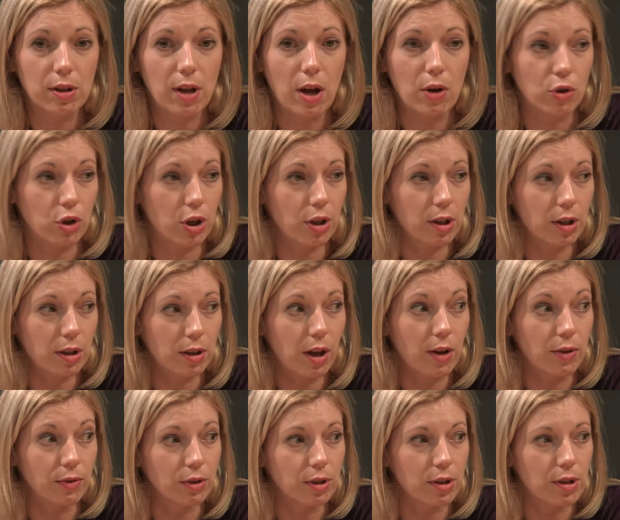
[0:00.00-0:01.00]
shutting
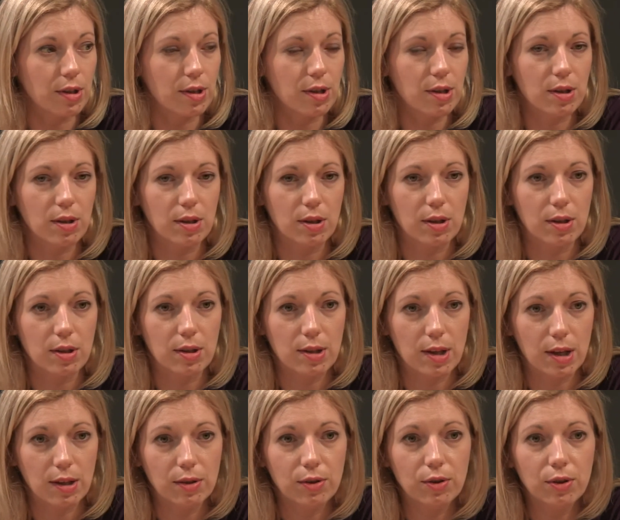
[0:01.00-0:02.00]
down this
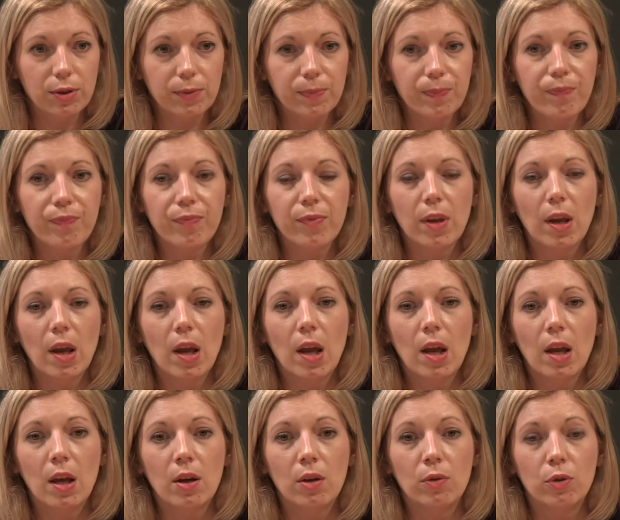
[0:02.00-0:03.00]
center,
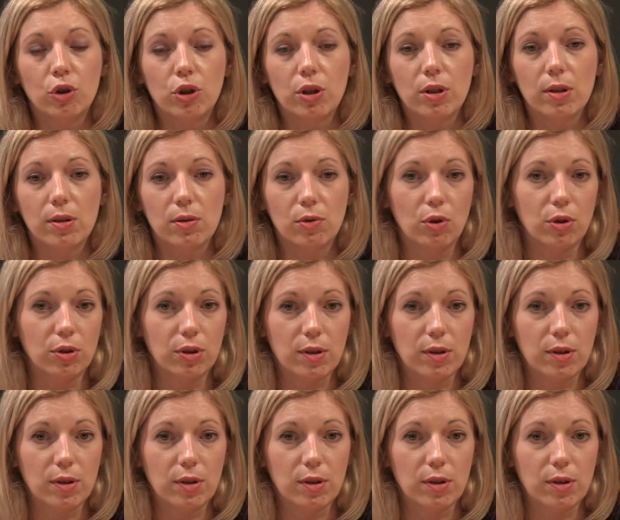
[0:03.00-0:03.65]
which is not a